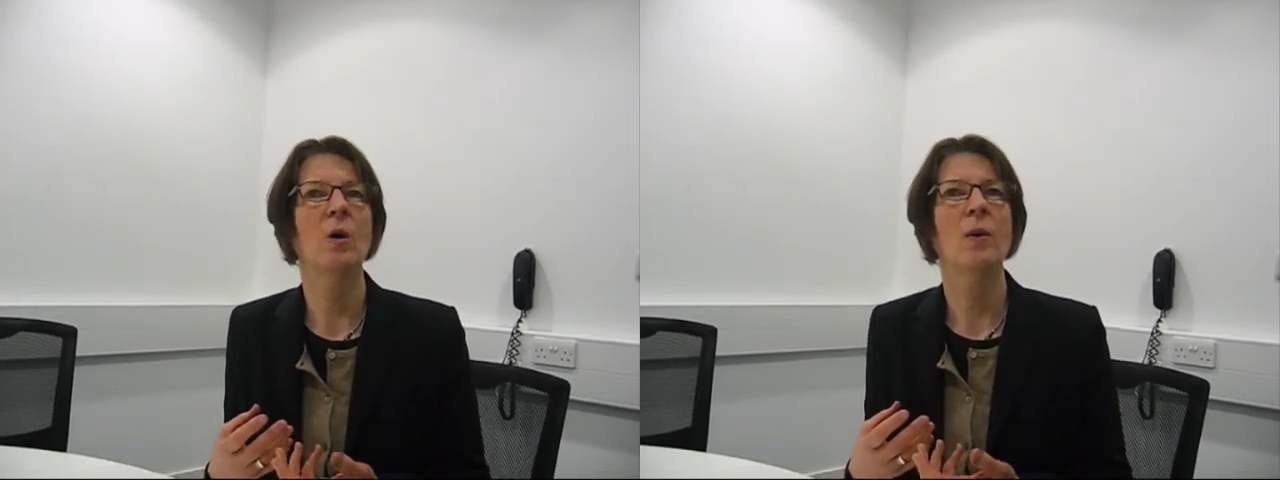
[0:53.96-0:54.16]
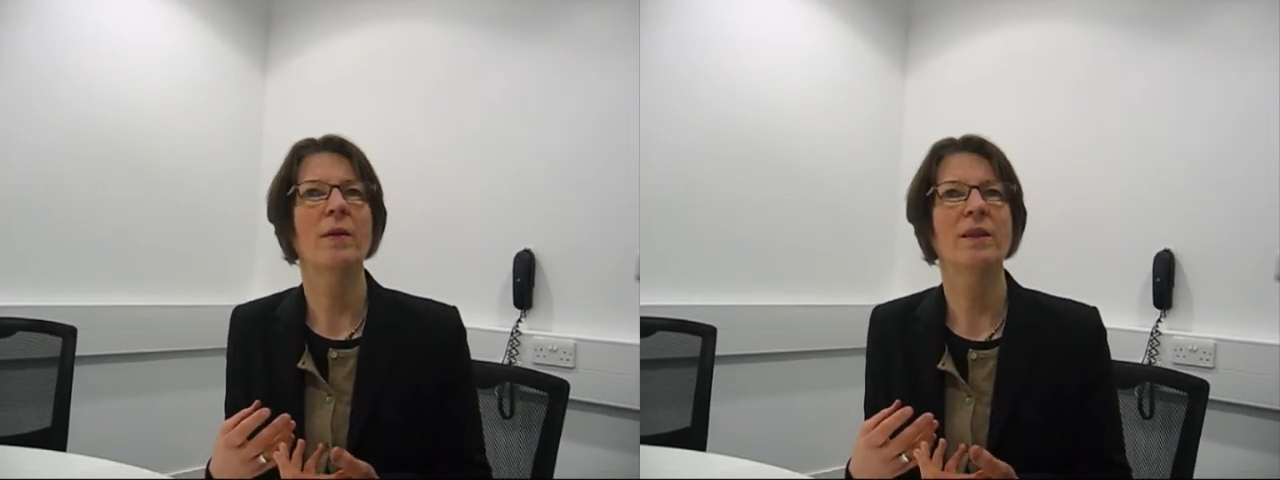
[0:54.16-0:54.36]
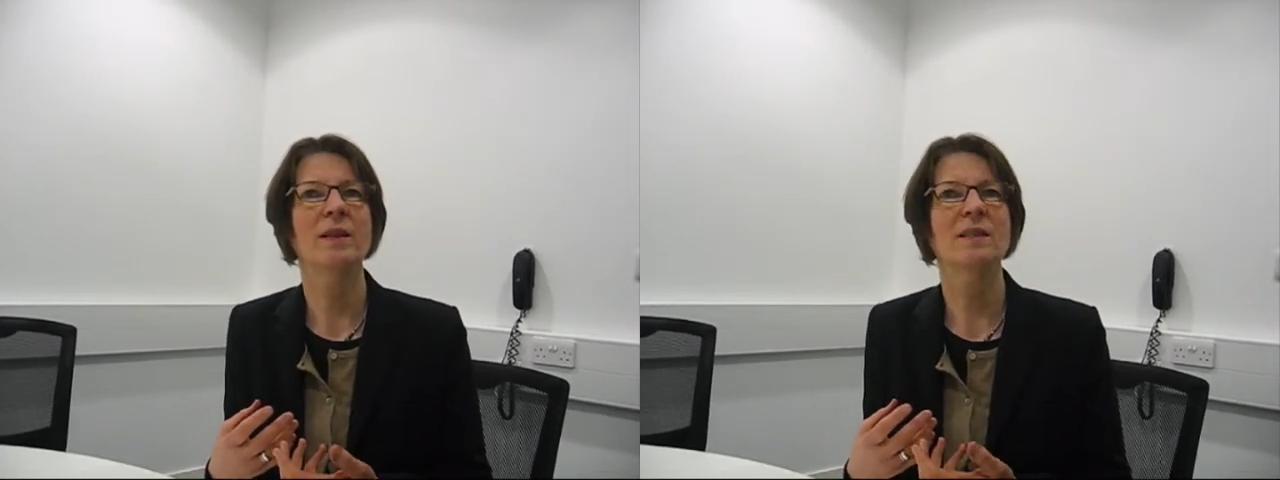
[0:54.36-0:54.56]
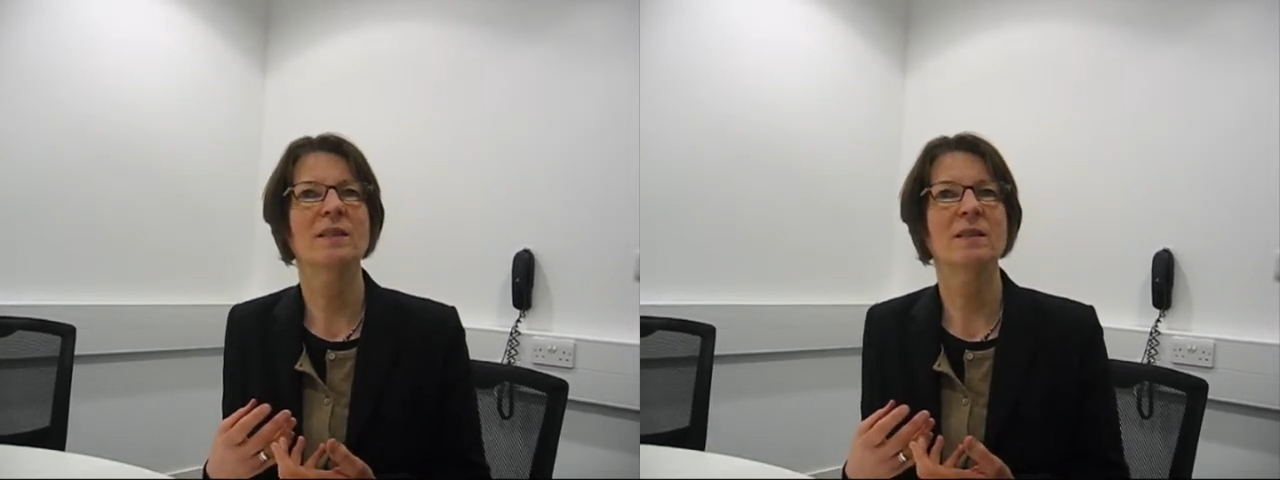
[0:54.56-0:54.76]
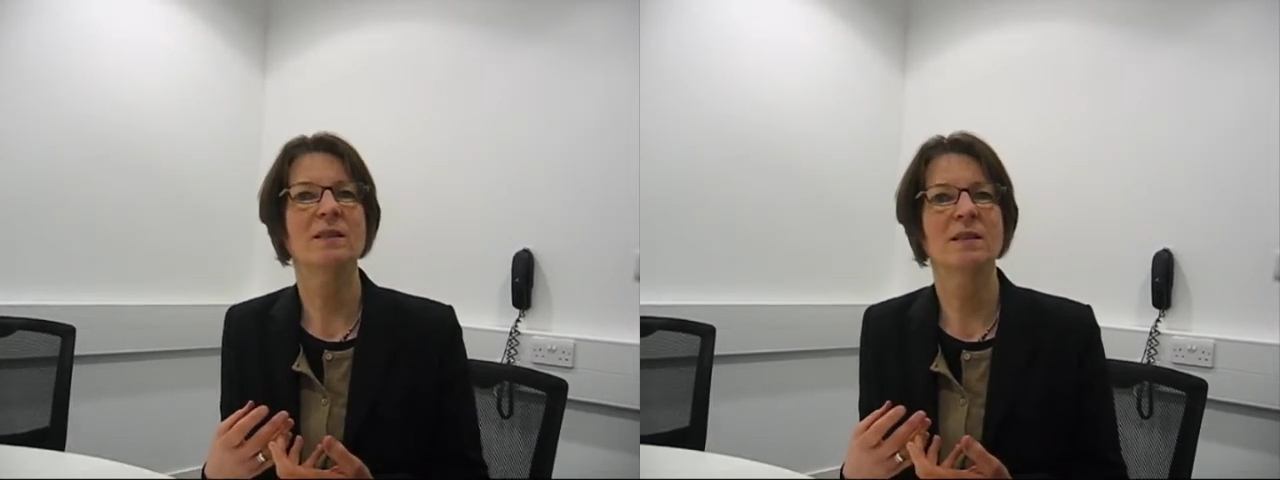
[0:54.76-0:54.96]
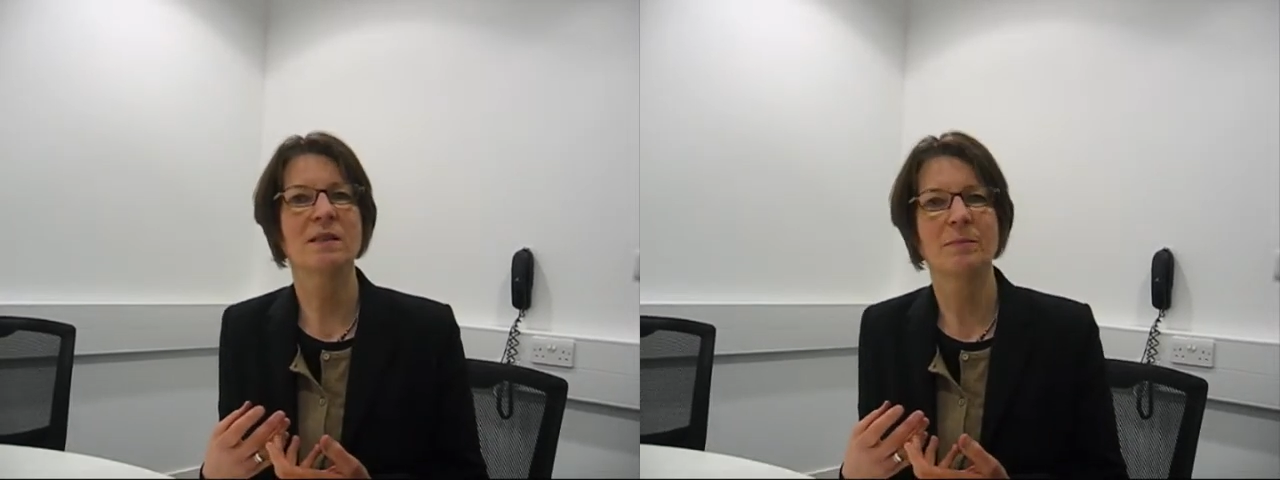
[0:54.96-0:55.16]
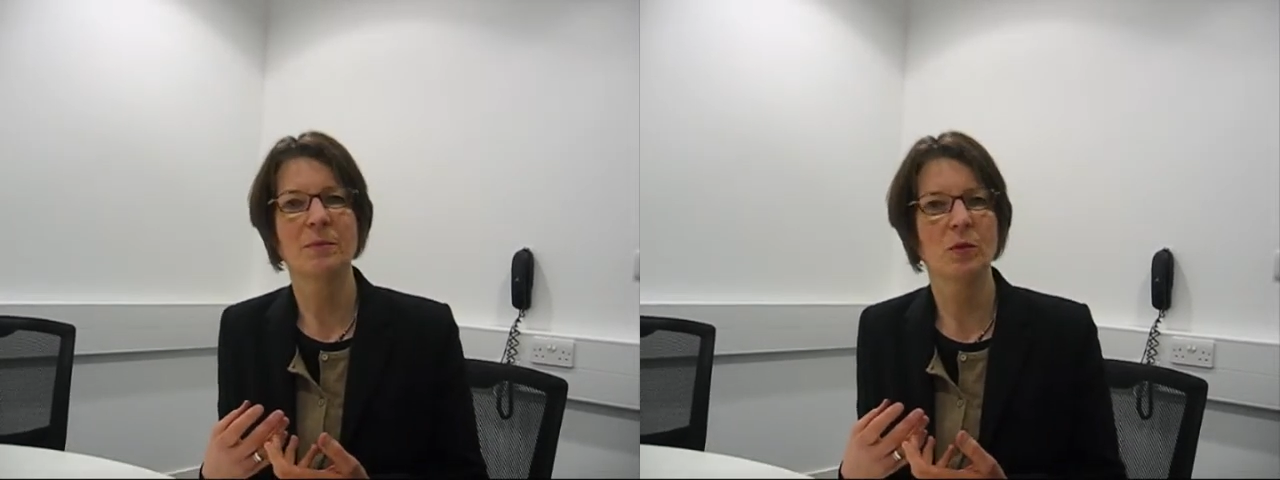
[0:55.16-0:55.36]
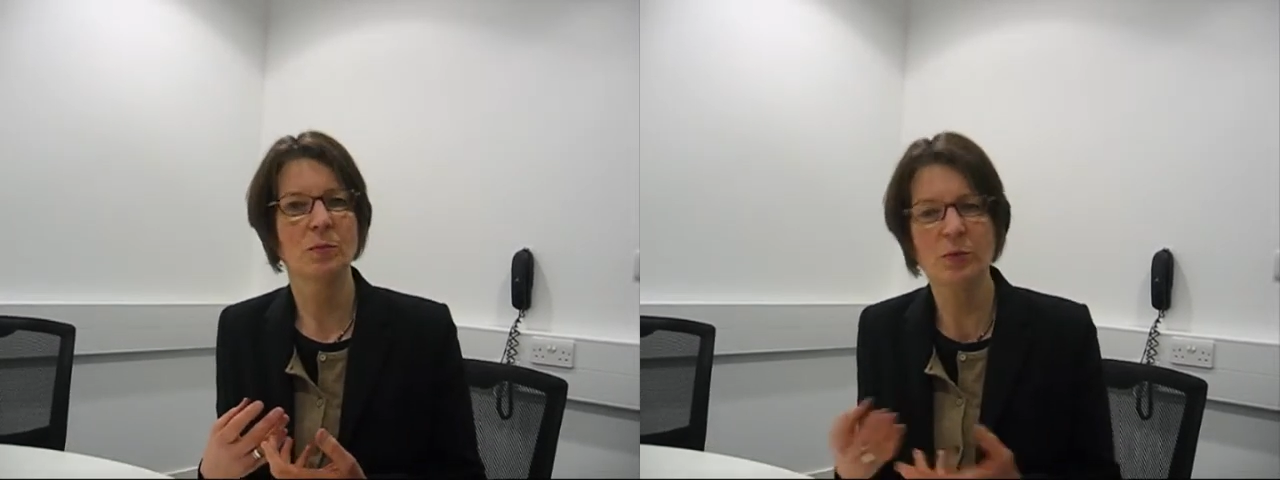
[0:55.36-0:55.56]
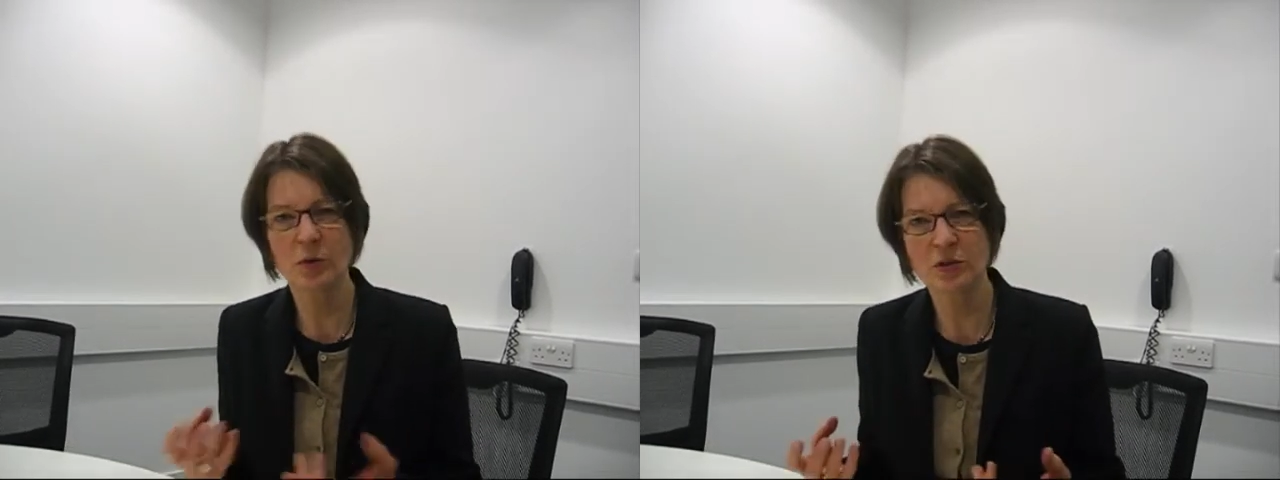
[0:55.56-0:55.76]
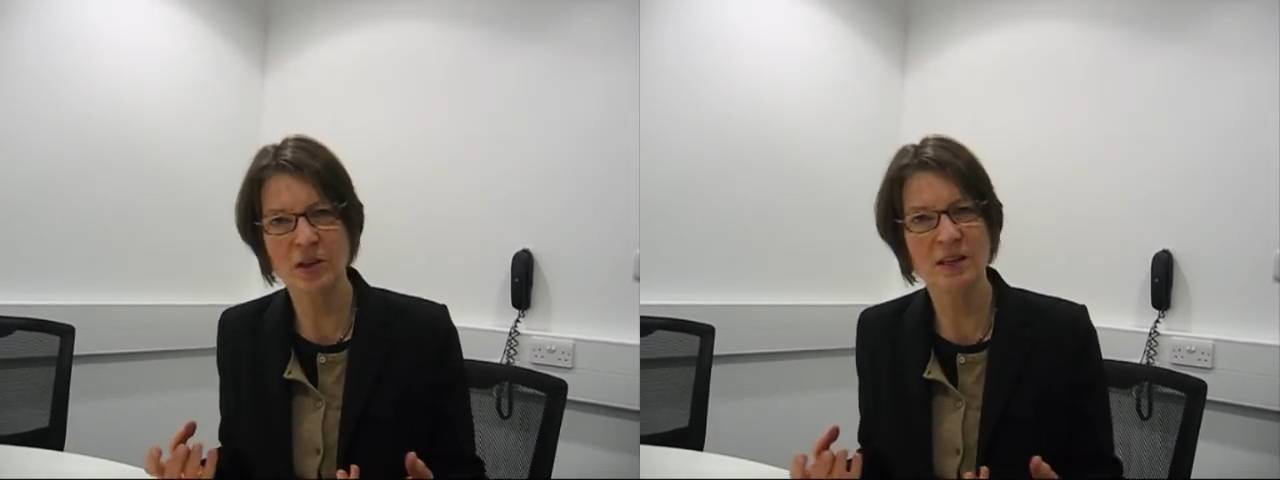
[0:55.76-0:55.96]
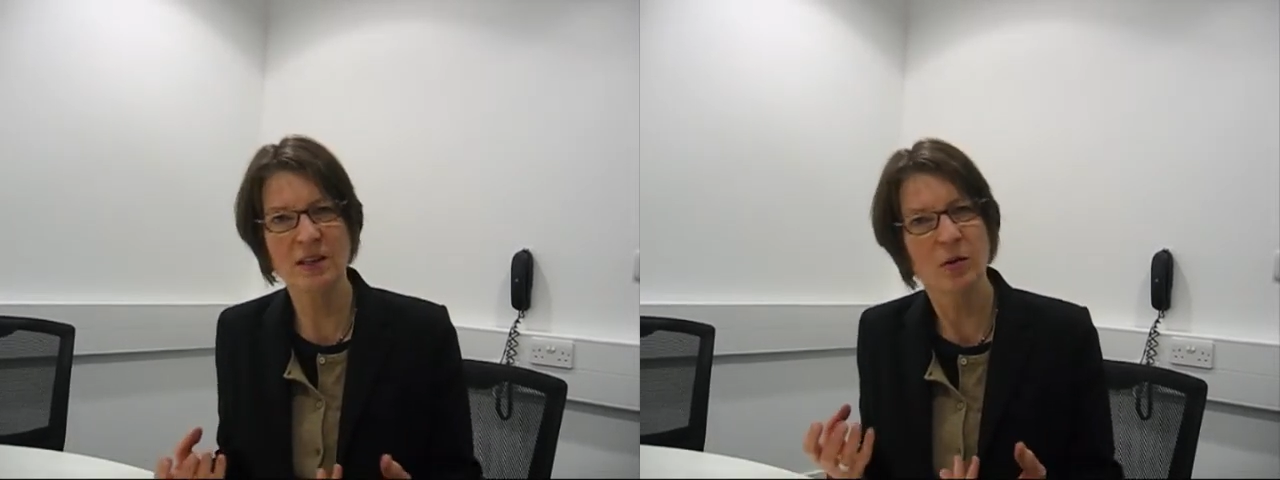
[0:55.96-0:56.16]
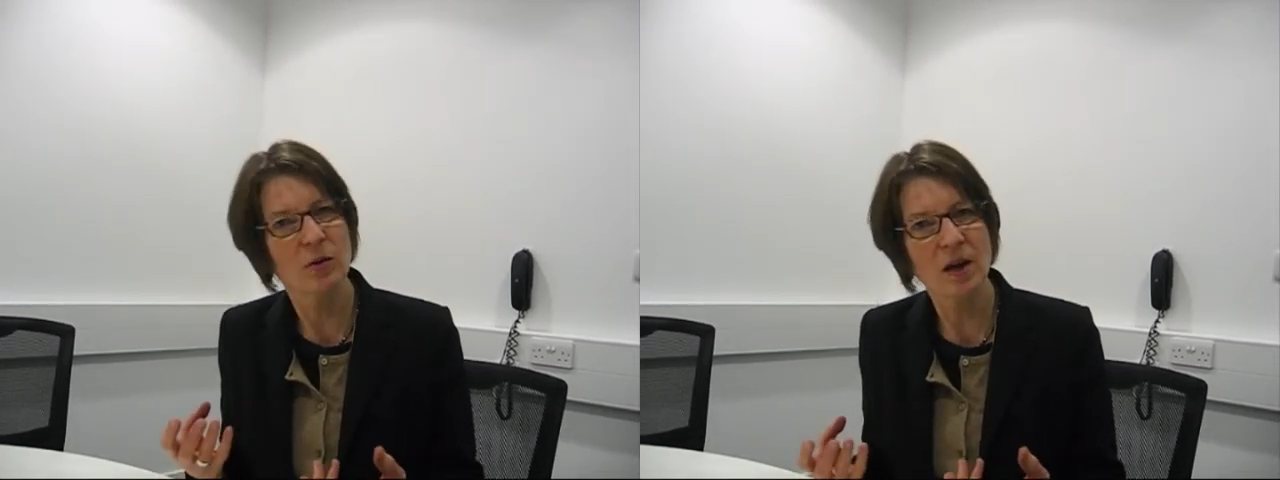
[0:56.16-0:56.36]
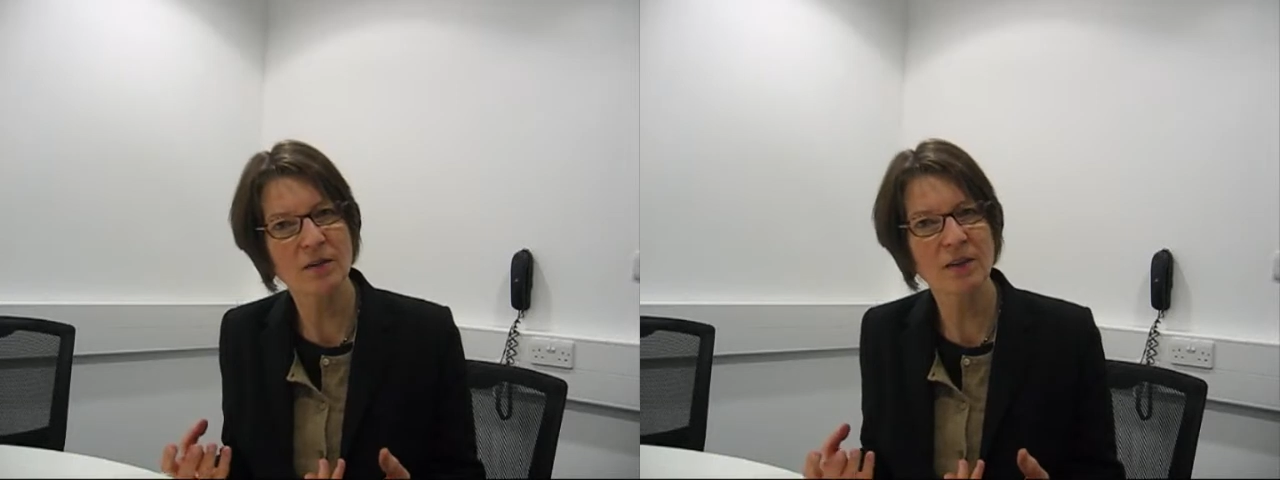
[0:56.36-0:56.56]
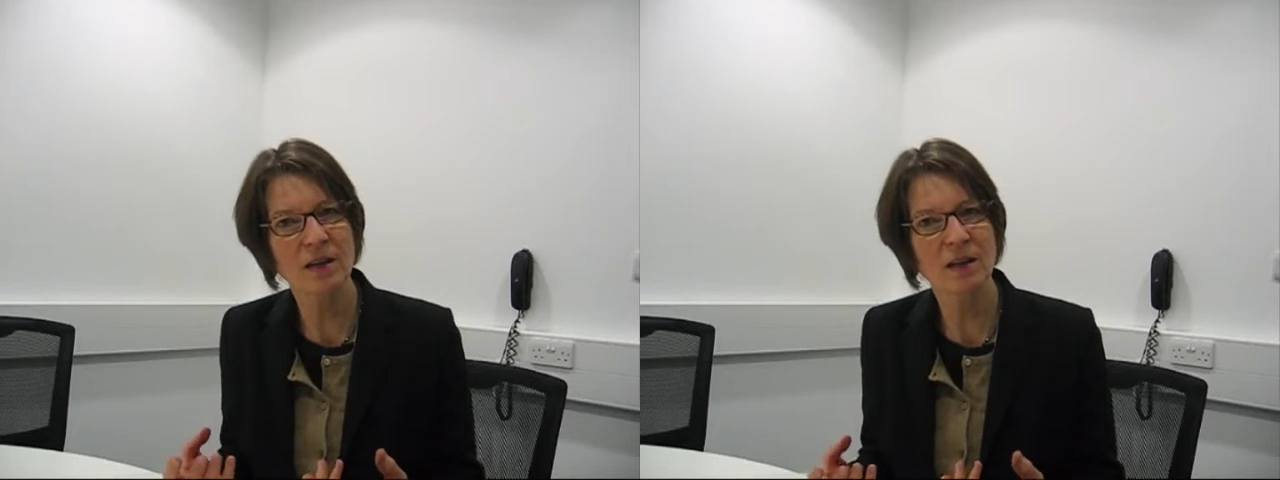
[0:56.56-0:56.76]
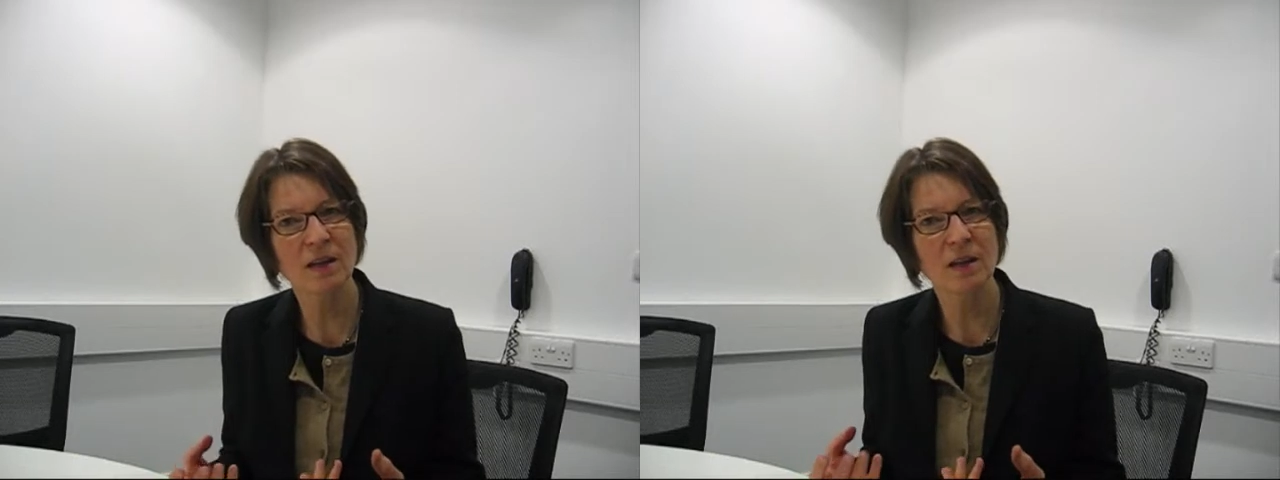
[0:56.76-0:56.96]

when there's some new project that you're covering.